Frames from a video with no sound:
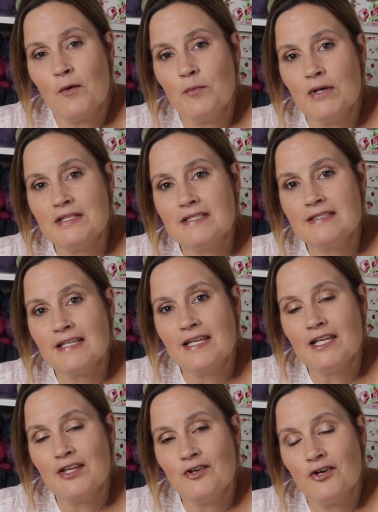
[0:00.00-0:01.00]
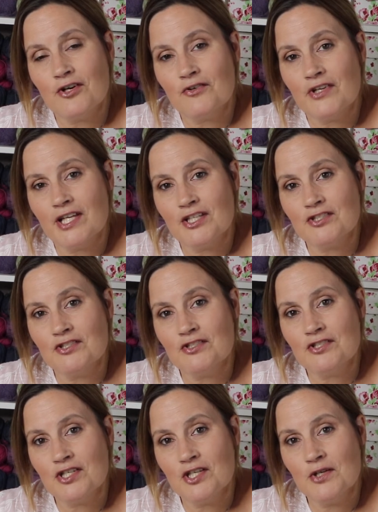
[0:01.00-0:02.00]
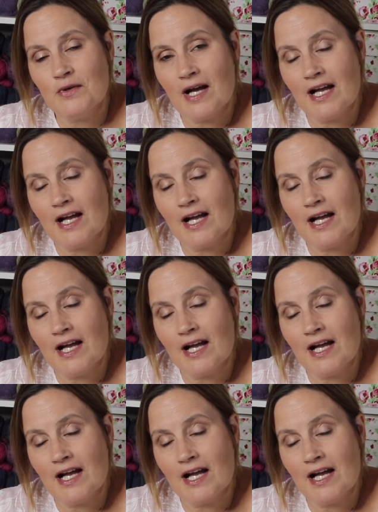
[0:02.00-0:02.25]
will be able to see your creations too.